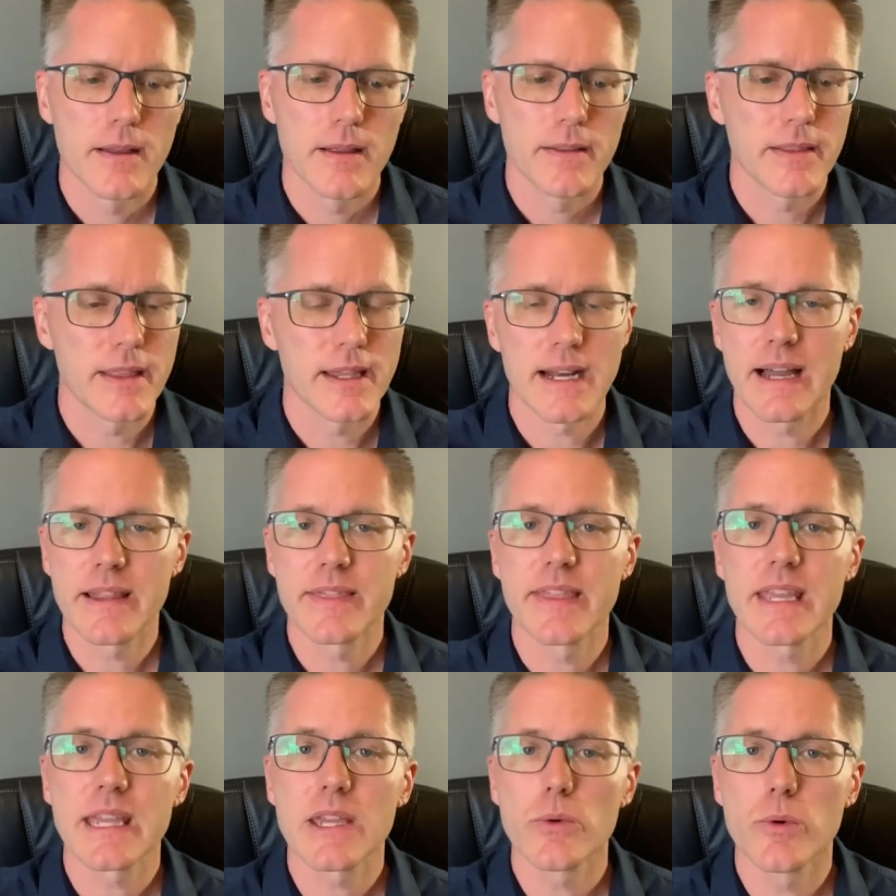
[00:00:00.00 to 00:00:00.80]
then I
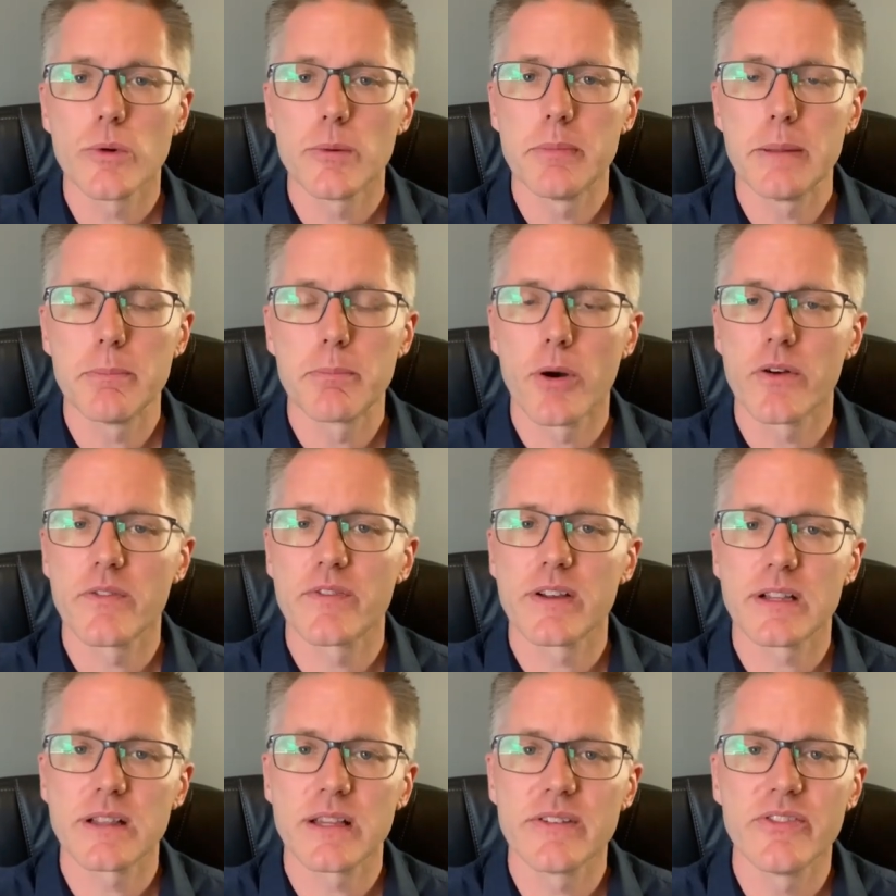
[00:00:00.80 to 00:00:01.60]
think it would be
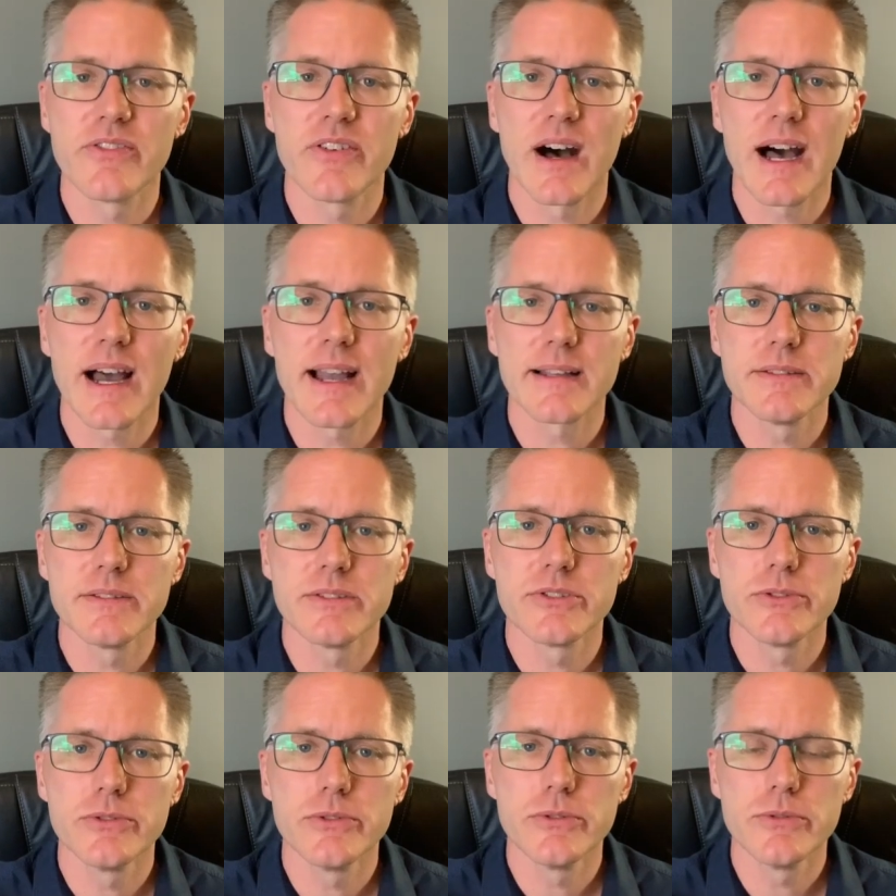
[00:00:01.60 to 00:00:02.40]
perfectly fine
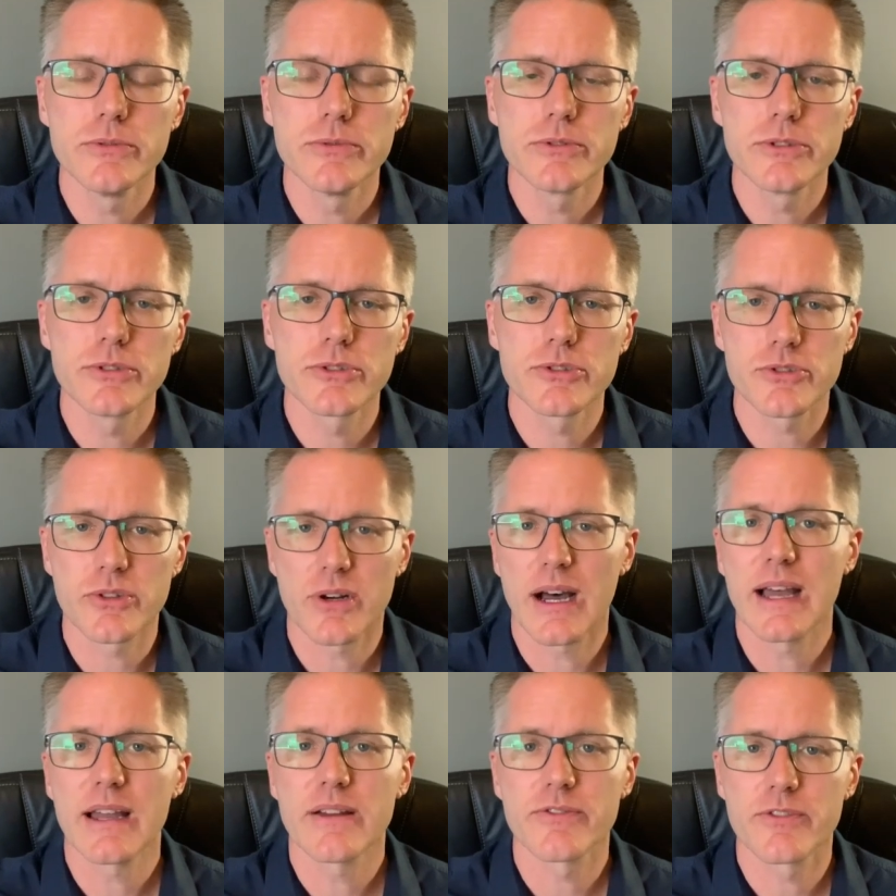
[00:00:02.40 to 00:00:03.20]
to
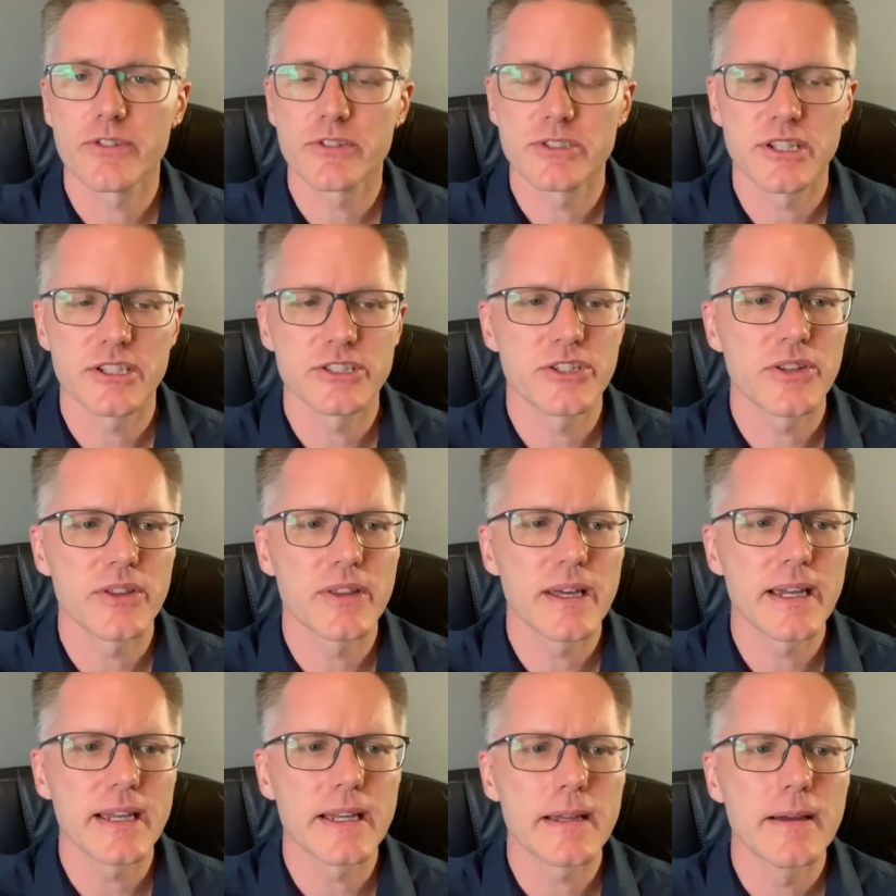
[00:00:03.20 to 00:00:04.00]
strive for such a
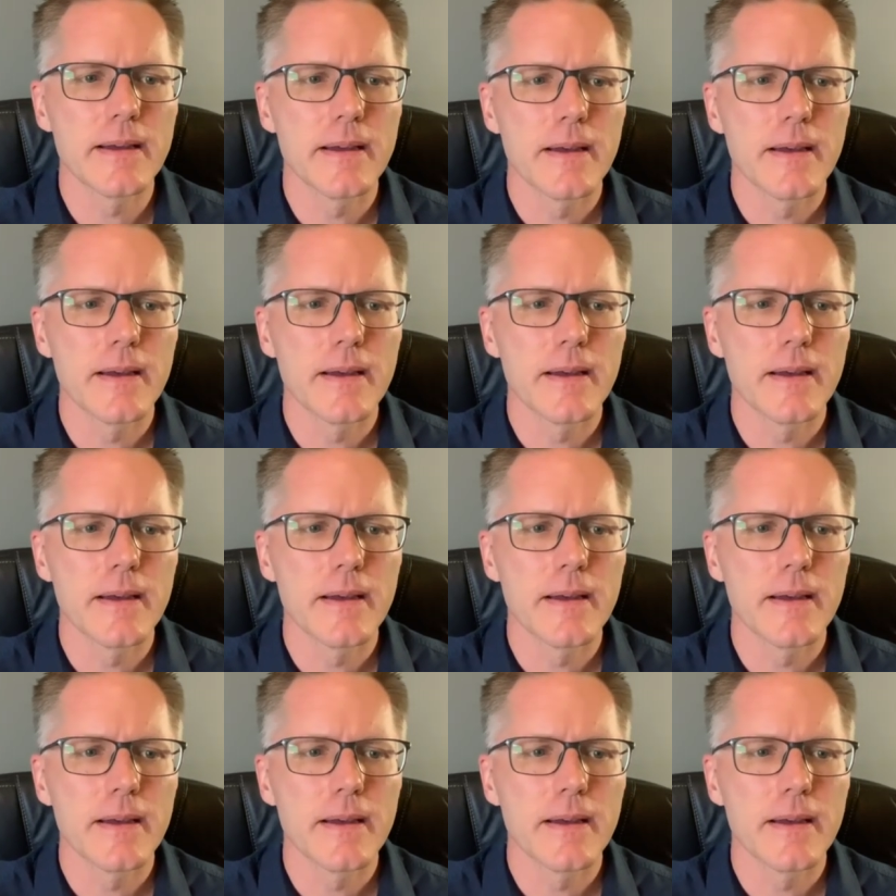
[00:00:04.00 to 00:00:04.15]
thing.